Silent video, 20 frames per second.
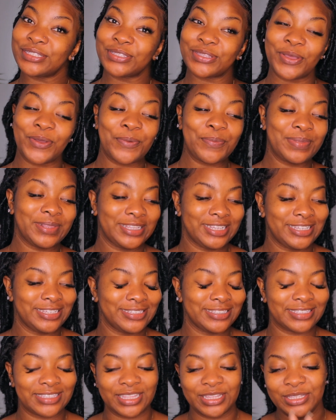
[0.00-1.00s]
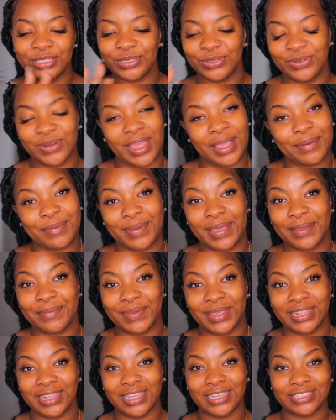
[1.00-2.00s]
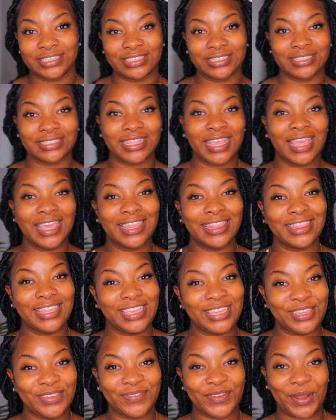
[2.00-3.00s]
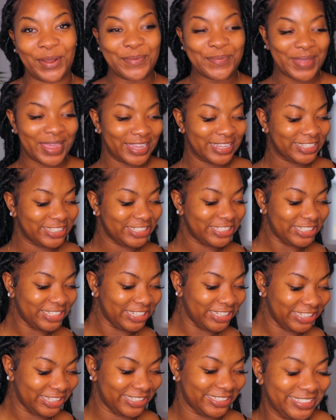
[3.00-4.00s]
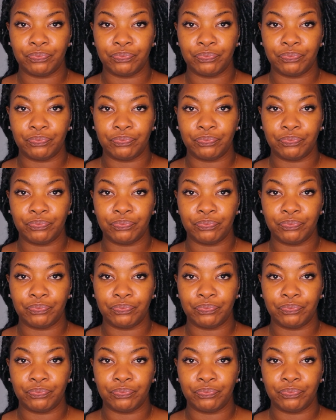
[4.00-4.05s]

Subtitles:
So please do not mind my lashes. Thank you very much.